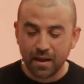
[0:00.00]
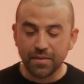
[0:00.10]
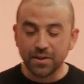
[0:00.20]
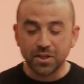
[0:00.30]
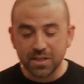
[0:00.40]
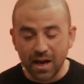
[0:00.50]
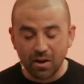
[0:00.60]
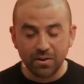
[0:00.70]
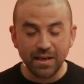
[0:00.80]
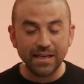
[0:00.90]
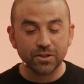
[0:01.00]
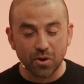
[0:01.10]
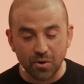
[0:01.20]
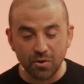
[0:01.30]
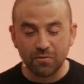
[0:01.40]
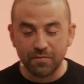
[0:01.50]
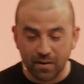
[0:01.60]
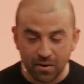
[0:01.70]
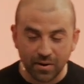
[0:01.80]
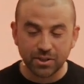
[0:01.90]
This is how the internal
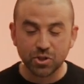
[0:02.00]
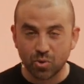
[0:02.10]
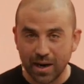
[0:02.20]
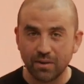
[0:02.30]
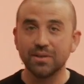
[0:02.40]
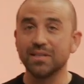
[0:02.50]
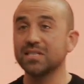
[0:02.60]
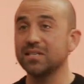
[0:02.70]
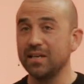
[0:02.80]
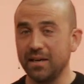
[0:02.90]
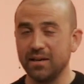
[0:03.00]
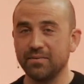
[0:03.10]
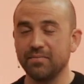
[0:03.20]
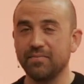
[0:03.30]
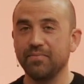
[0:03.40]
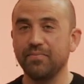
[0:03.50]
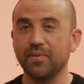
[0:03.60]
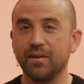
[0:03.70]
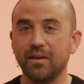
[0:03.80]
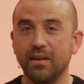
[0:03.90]
Pharaoh gets drowned in the sea.
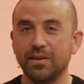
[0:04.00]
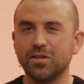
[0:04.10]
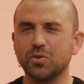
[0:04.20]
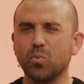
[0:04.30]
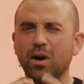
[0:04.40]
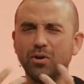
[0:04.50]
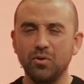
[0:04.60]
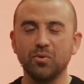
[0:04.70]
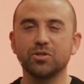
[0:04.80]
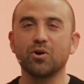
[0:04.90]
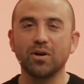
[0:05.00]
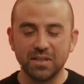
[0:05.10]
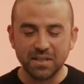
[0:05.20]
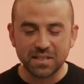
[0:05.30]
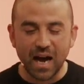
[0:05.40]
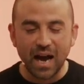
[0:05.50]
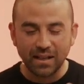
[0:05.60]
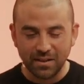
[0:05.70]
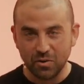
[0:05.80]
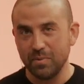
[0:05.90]
This is where you start to die a
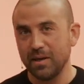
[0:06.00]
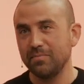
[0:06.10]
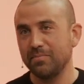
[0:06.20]
little bit.